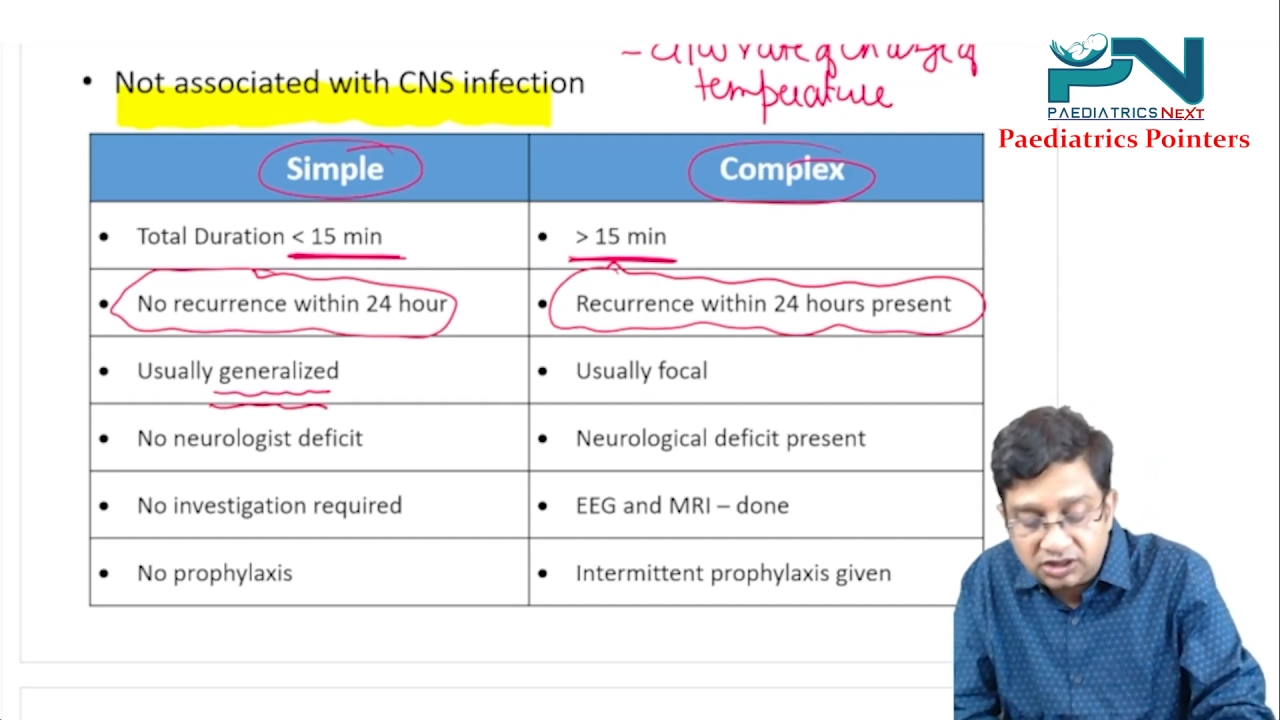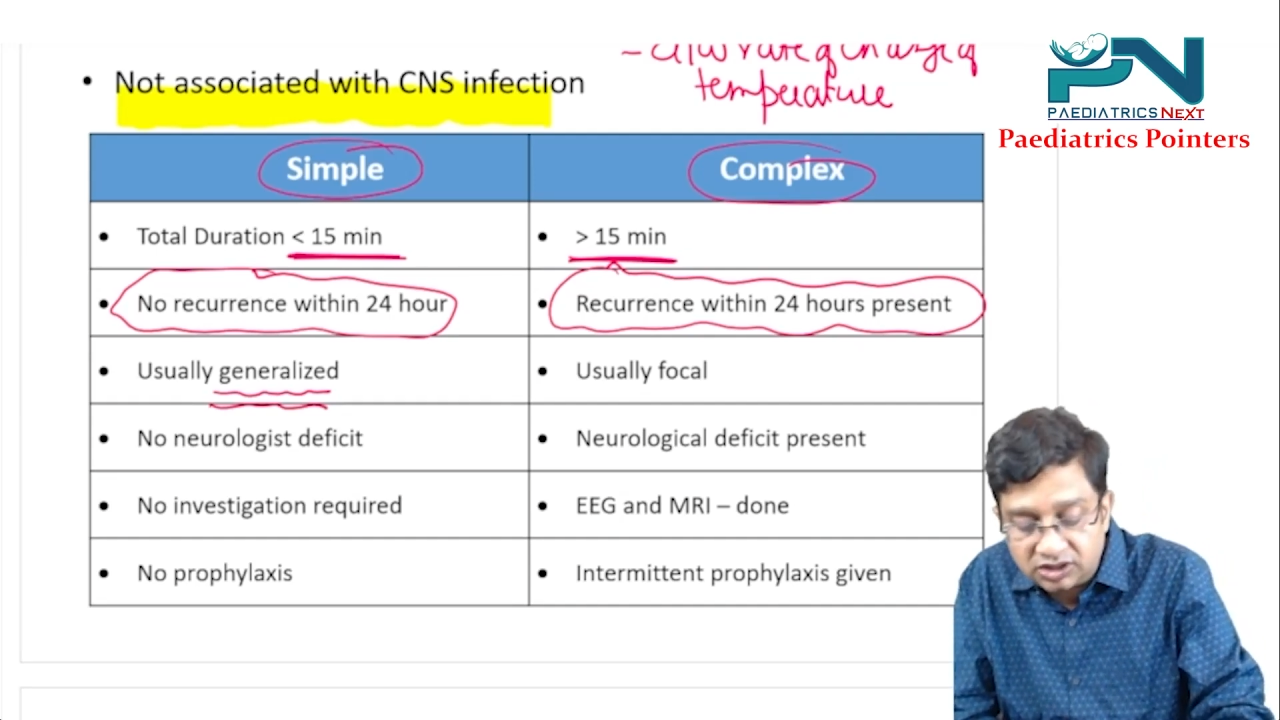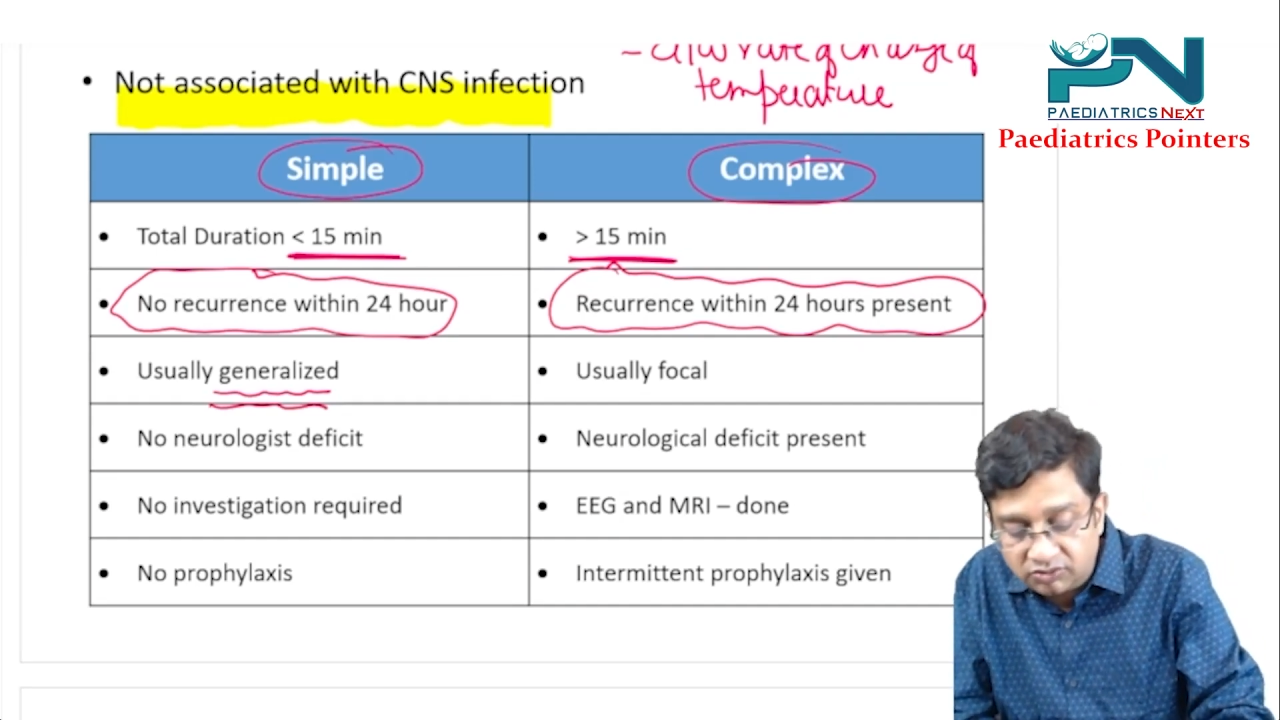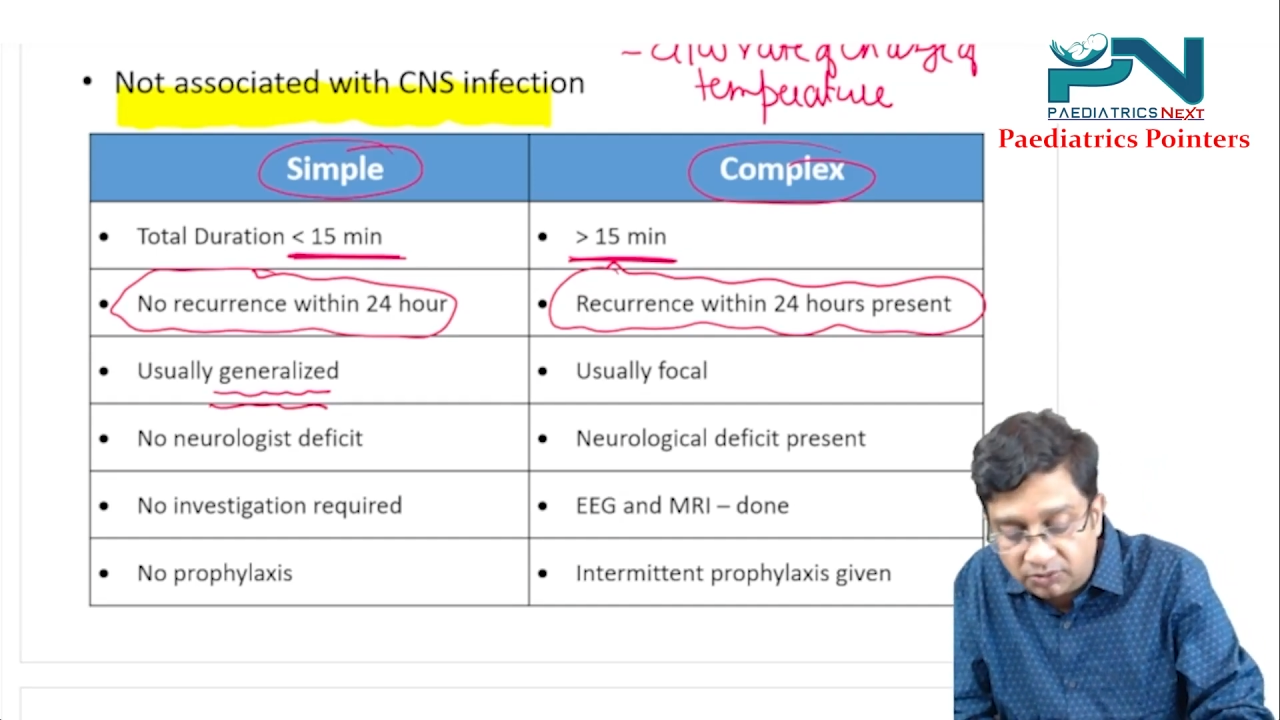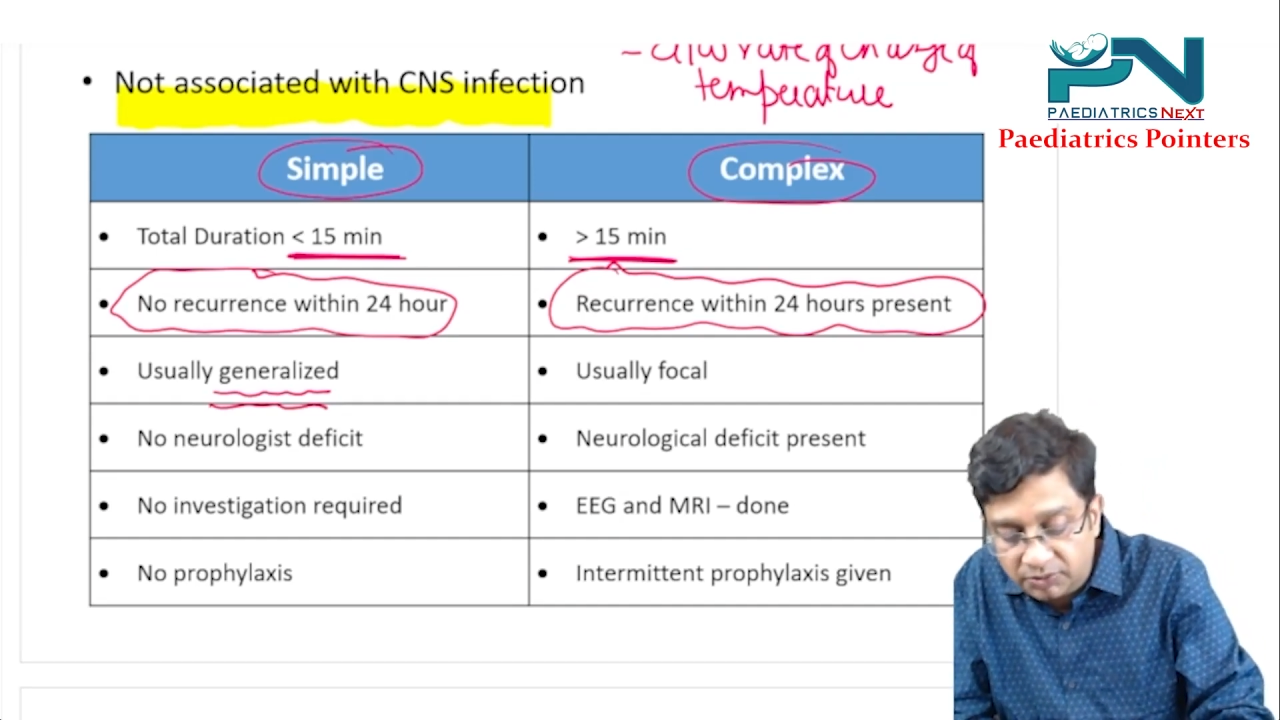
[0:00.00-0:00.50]

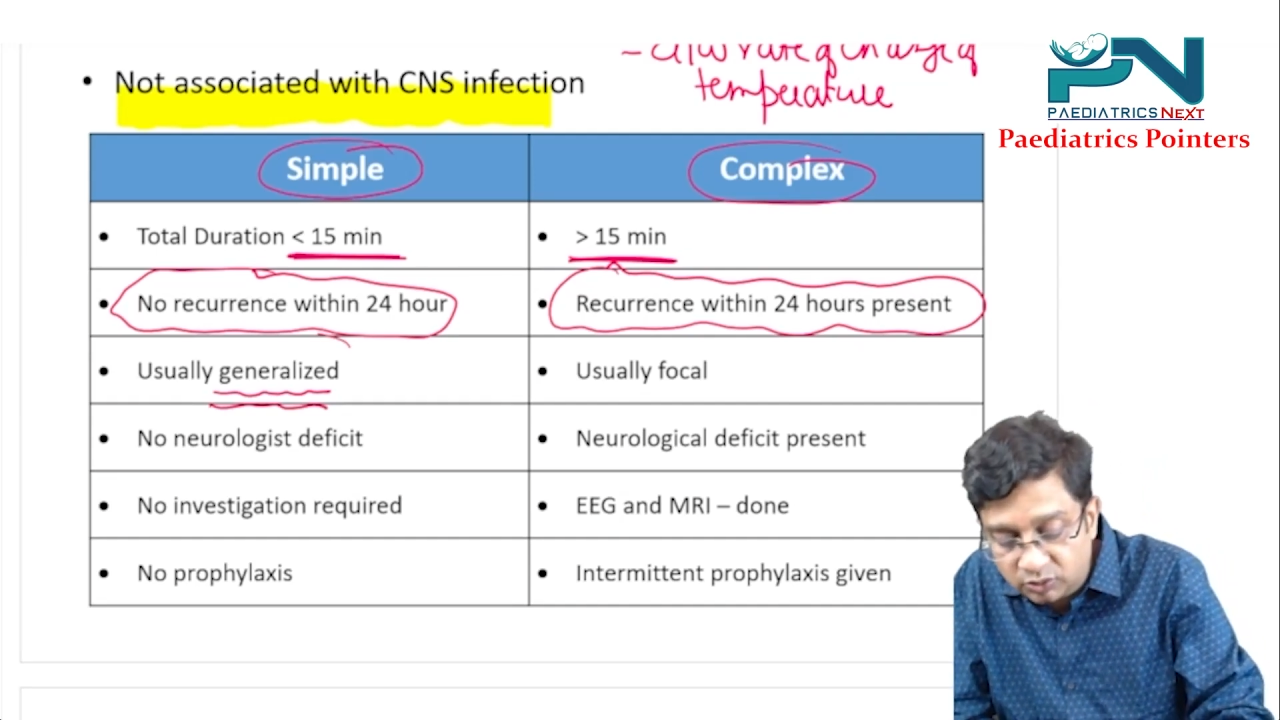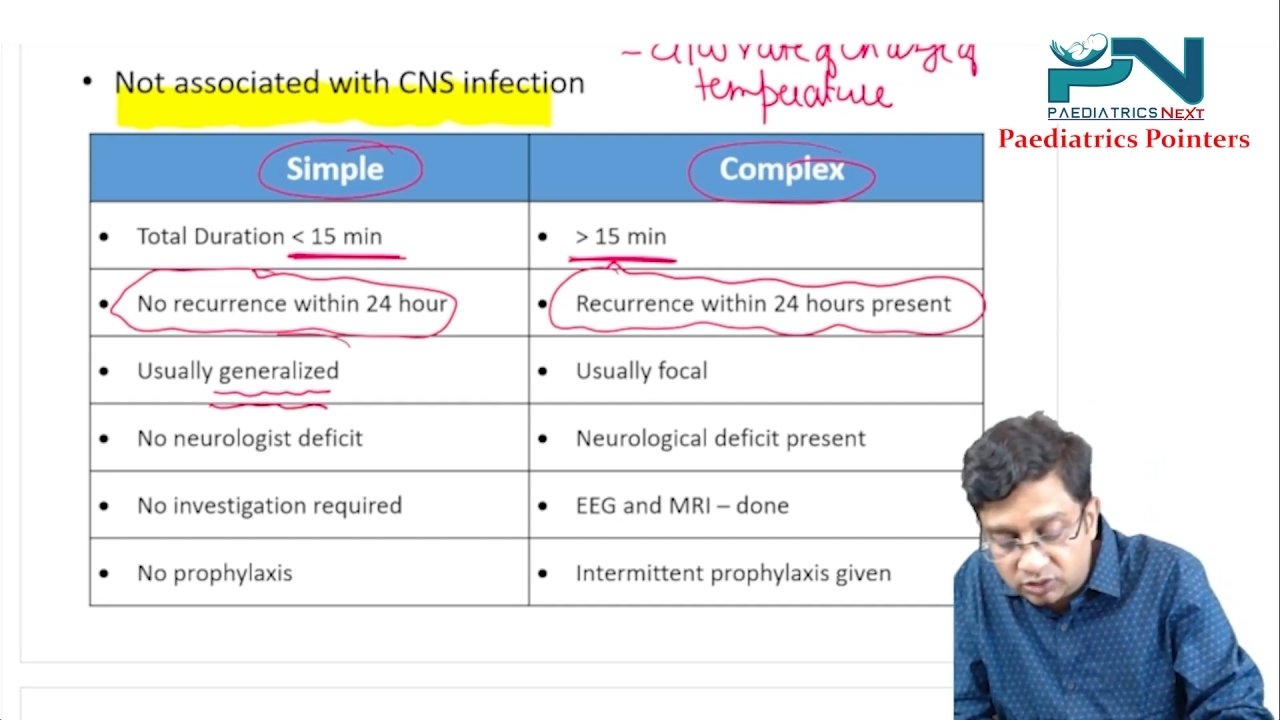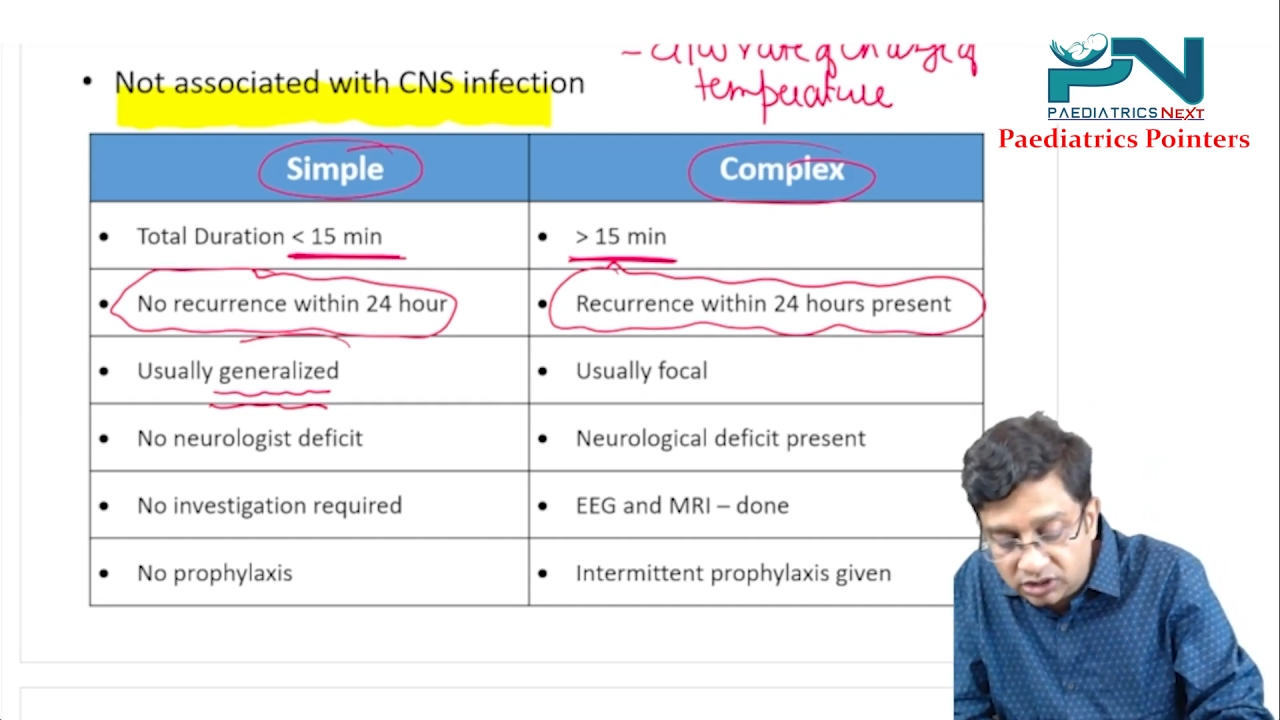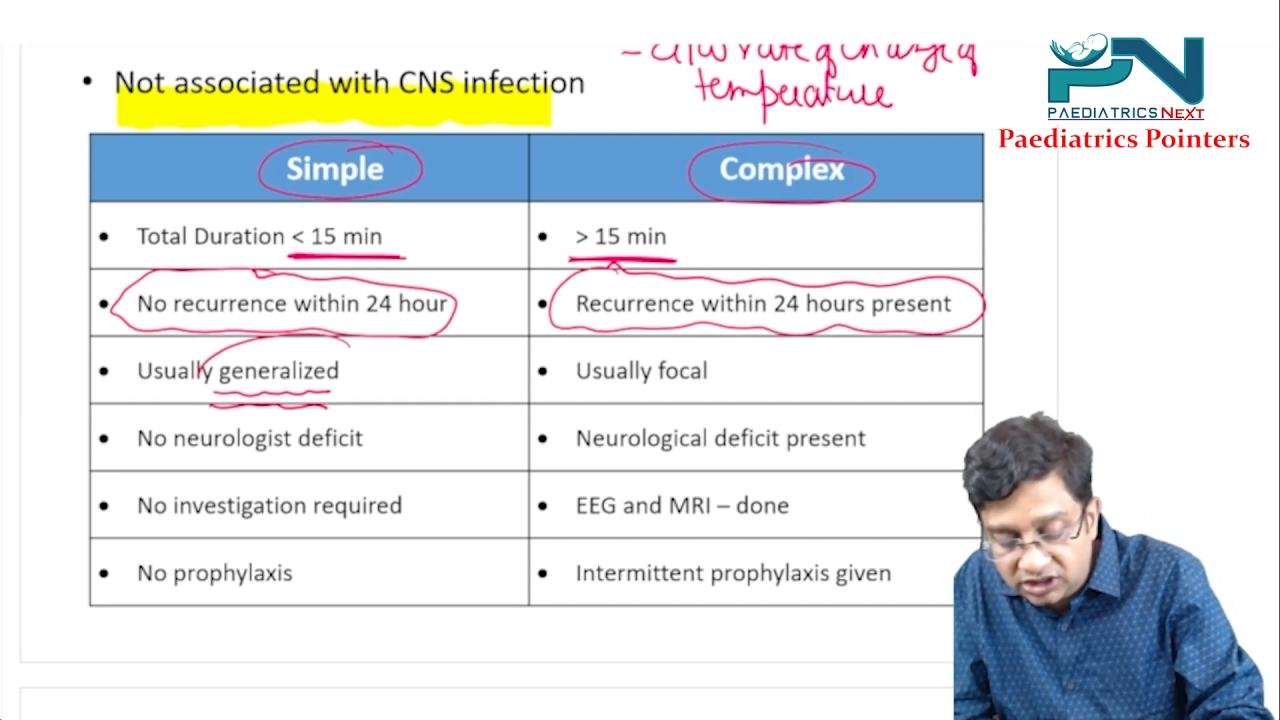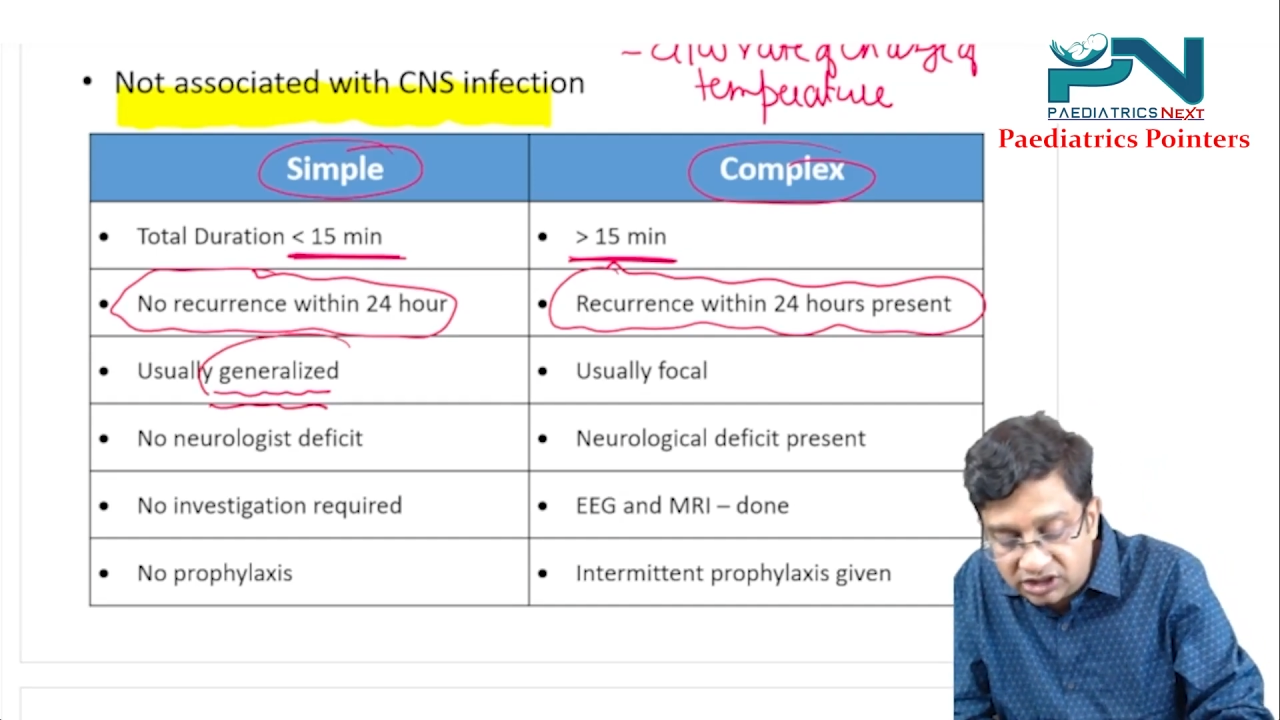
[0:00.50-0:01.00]
This will be usually